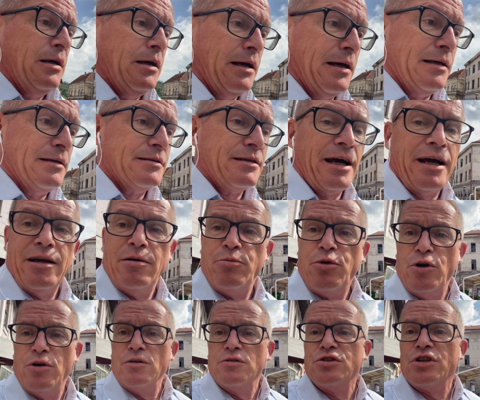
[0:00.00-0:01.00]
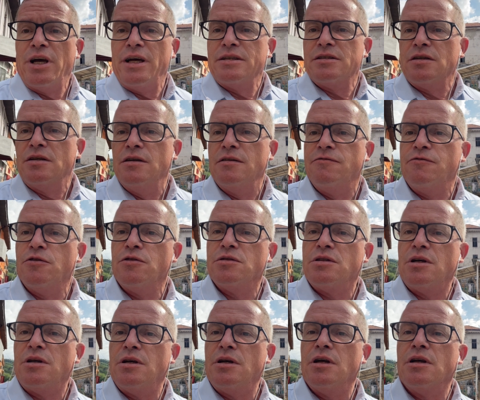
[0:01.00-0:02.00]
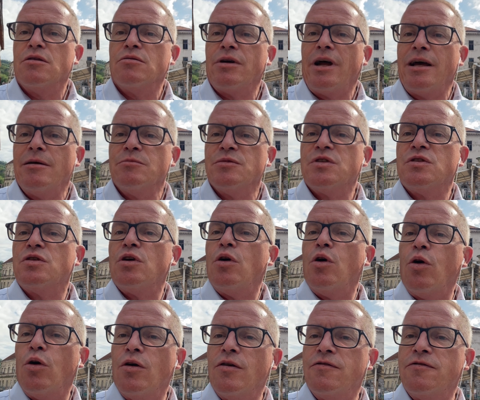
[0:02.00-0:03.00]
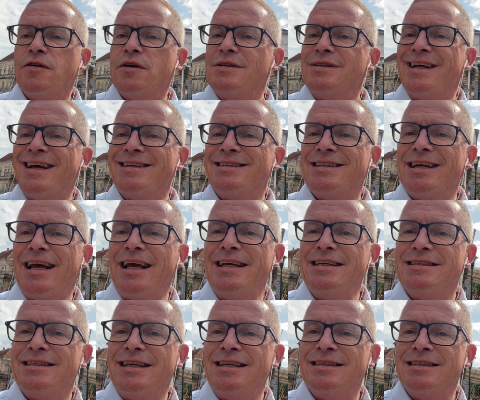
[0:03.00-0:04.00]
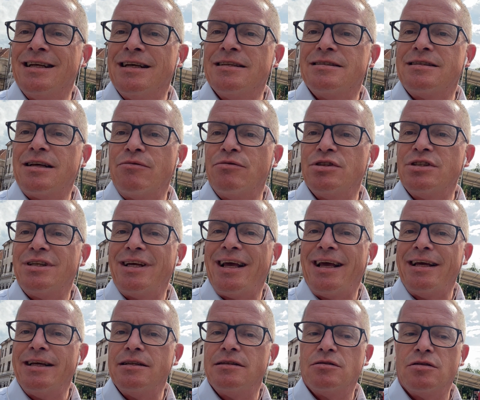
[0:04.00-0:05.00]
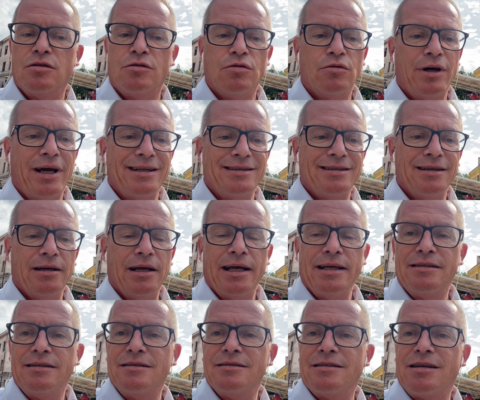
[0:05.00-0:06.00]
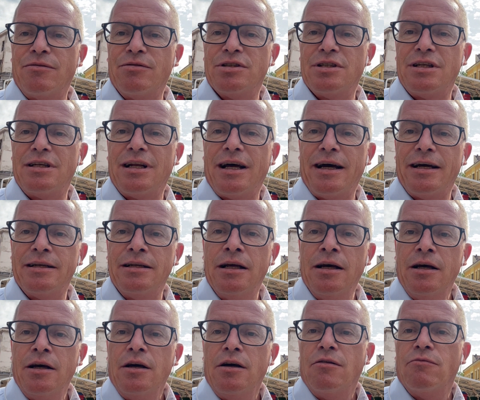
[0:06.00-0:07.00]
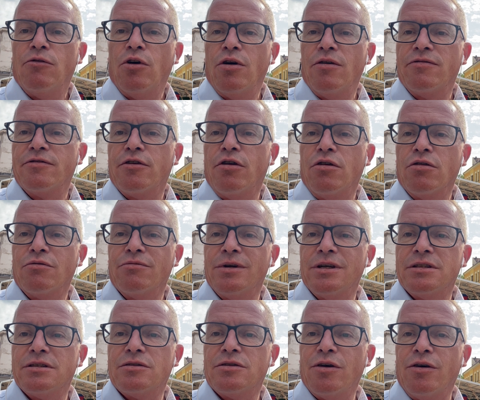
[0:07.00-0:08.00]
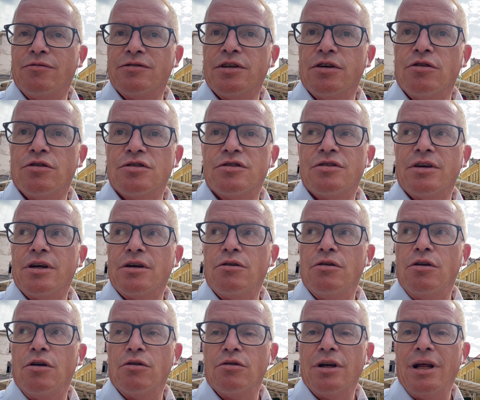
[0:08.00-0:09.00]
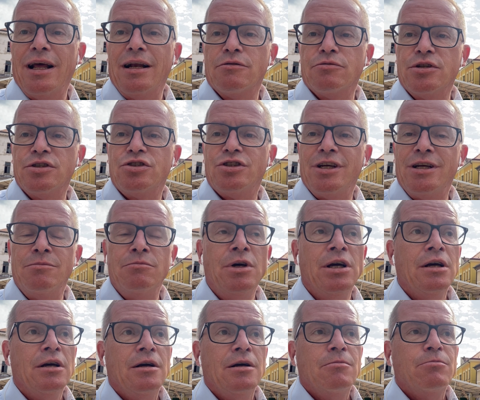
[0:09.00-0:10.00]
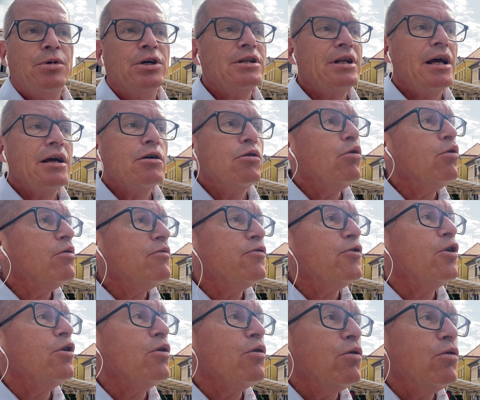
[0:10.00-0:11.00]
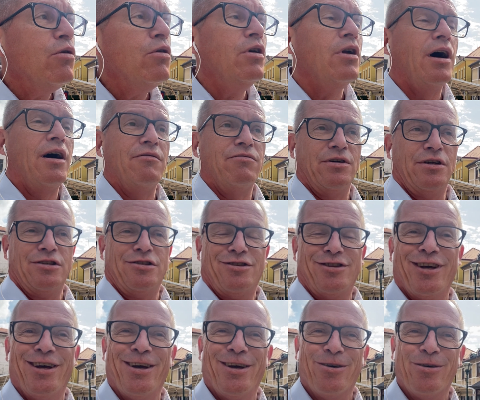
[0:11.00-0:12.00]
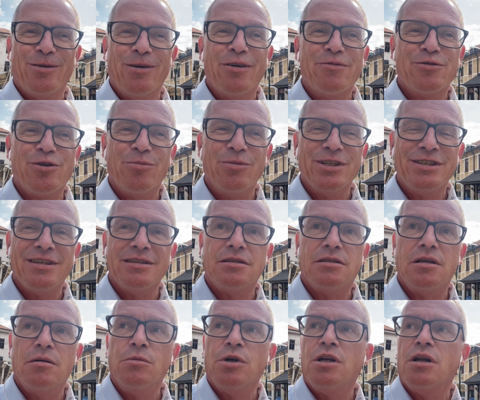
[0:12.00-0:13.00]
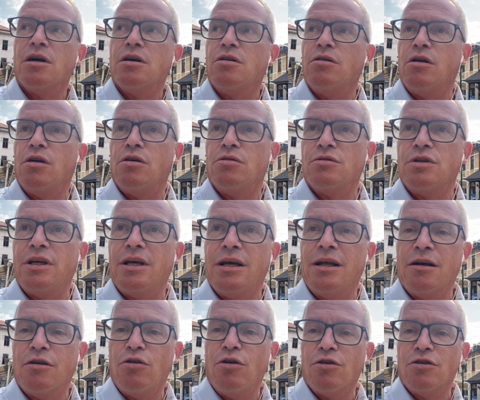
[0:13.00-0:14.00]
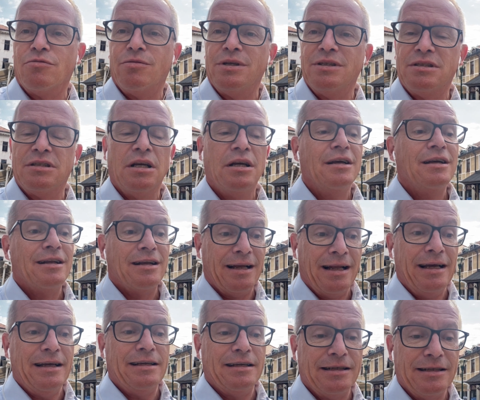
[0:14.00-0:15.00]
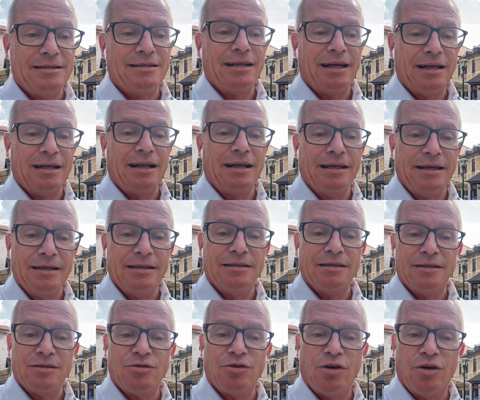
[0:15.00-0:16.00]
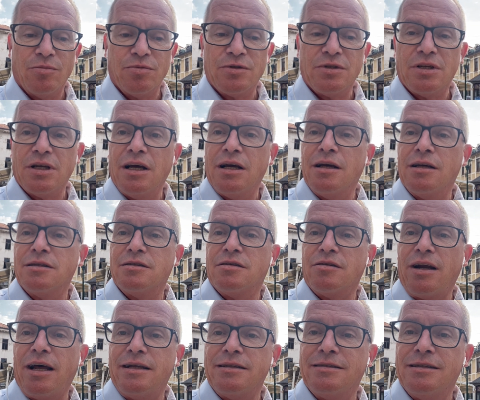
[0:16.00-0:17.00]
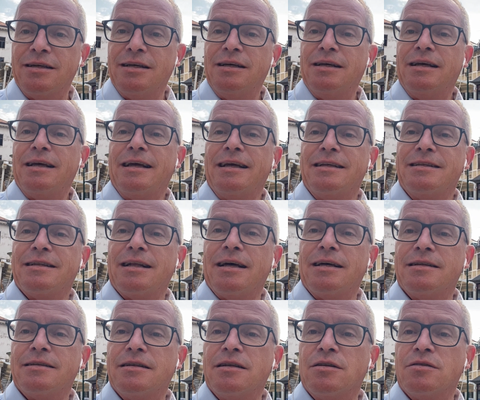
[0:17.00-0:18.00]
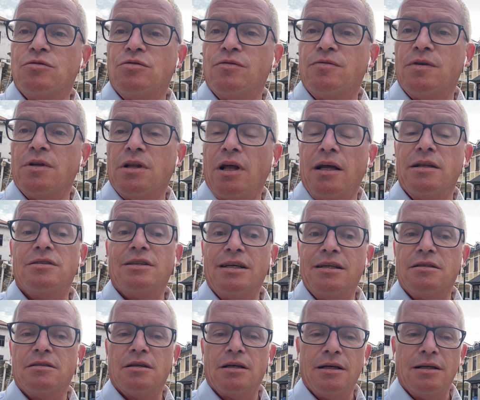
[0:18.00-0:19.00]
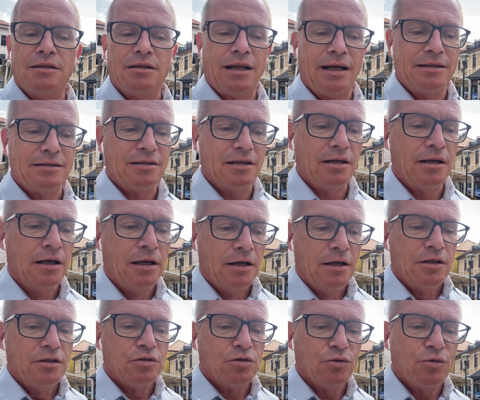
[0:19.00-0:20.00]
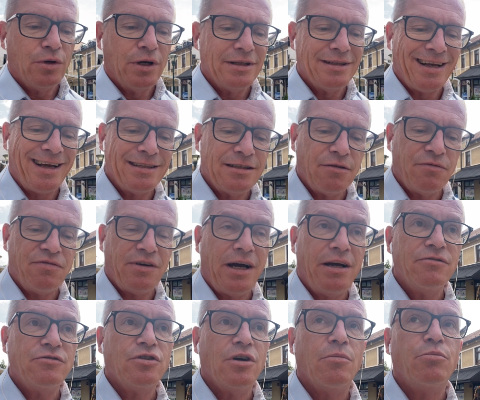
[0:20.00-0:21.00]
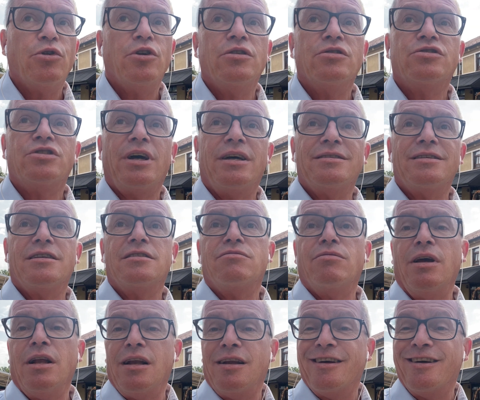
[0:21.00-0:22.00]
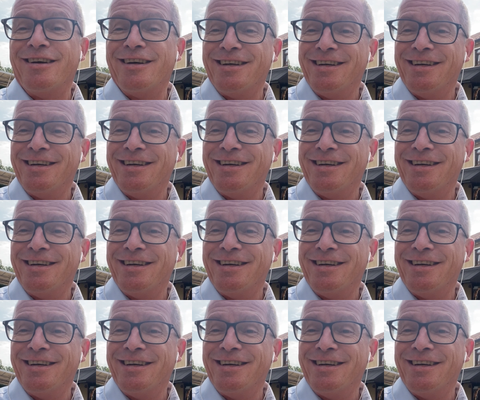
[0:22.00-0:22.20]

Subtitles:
And I apologize for the crimes of that 1878 to 1879 war of conquest of the Austrian colonial regime. But I call for all others who have committed similar colonial conquest, like exactly the Serbs tried in 92 and '95, to apologize as well.